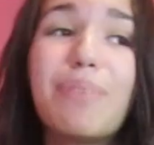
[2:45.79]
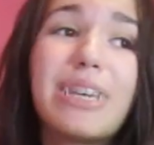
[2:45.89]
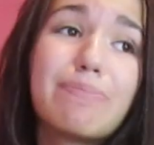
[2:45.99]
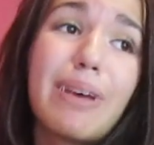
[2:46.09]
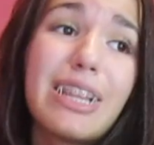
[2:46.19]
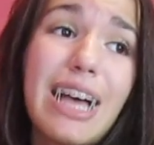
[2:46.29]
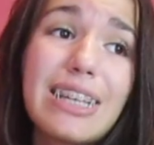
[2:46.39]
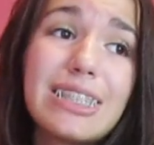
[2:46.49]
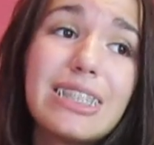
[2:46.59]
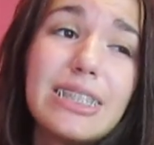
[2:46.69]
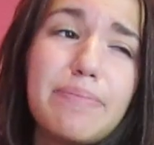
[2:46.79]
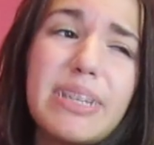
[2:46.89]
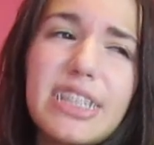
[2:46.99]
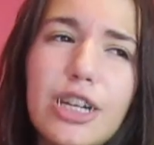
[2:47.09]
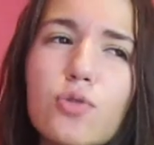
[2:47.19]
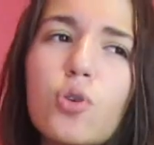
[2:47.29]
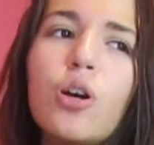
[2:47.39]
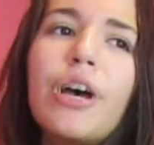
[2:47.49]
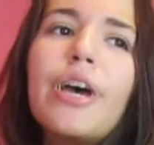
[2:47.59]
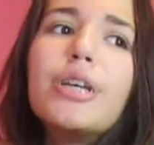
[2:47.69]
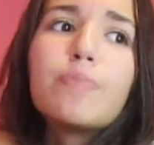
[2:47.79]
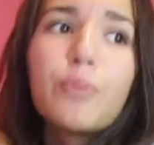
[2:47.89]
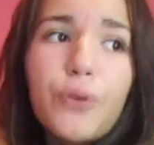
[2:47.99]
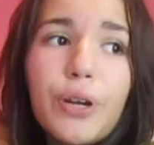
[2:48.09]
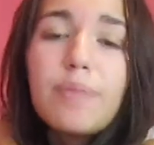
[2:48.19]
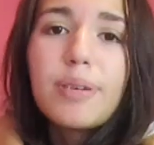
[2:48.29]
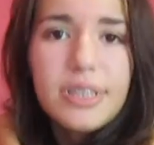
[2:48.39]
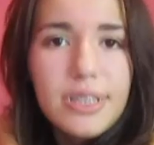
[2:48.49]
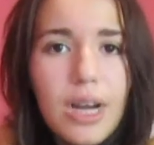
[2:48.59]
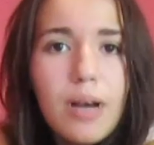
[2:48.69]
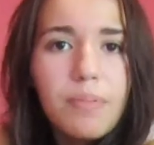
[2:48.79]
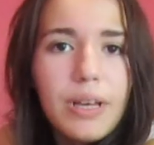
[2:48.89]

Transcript: because my classes, my schedule is pretty messed up.